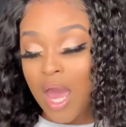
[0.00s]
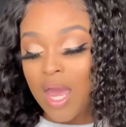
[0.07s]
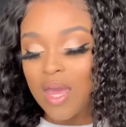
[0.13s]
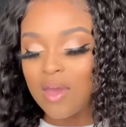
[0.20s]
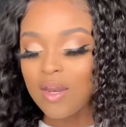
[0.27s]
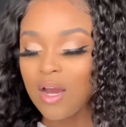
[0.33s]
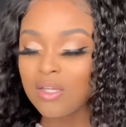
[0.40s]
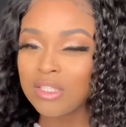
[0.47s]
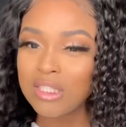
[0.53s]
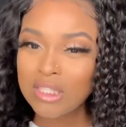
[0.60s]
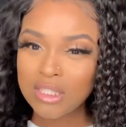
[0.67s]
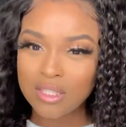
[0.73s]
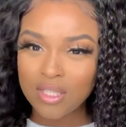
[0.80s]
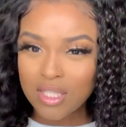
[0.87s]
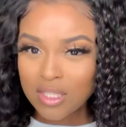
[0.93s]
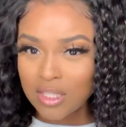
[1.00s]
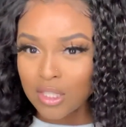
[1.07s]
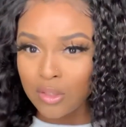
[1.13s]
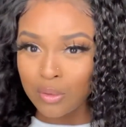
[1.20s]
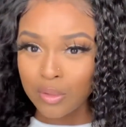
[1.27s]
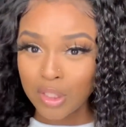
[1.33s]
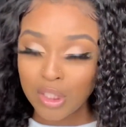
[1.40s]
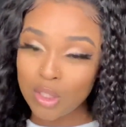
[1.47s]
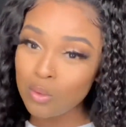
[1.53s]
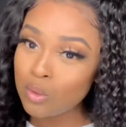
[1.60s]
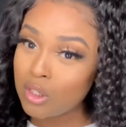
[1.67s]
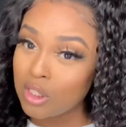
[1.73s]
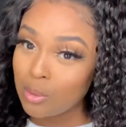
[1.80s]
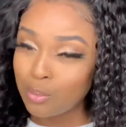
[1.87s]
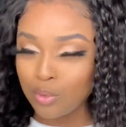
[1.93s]
you know, just this little
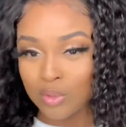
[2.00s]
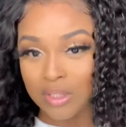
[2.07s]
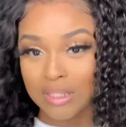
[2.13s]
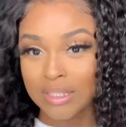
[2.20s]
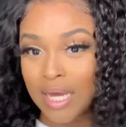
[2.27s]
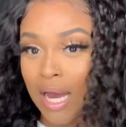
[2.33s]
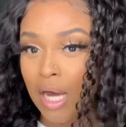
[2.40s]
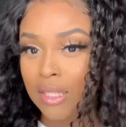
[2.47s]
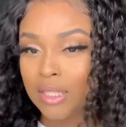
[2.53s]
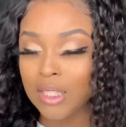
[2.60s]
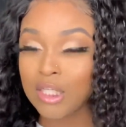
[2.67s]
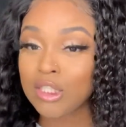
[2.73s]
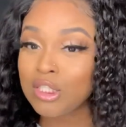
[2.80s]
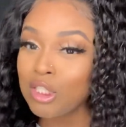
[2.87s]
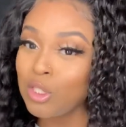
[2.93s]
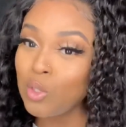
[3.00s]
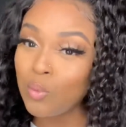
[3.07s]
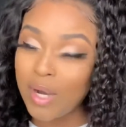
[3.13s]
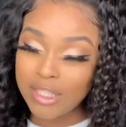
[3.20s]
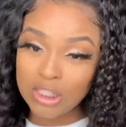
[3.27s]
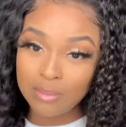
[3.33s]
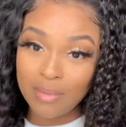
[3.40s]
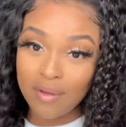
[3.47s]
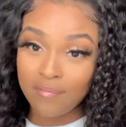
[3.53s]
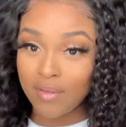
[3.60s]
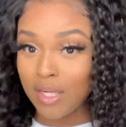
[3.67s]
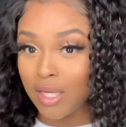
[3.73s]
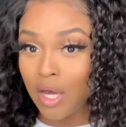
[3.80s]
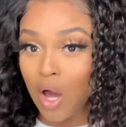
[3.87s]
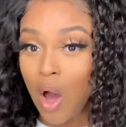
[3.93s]
cute, simple style, then continue watching my
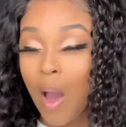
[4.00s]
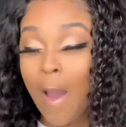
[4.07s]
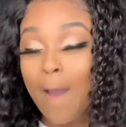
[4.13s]
video.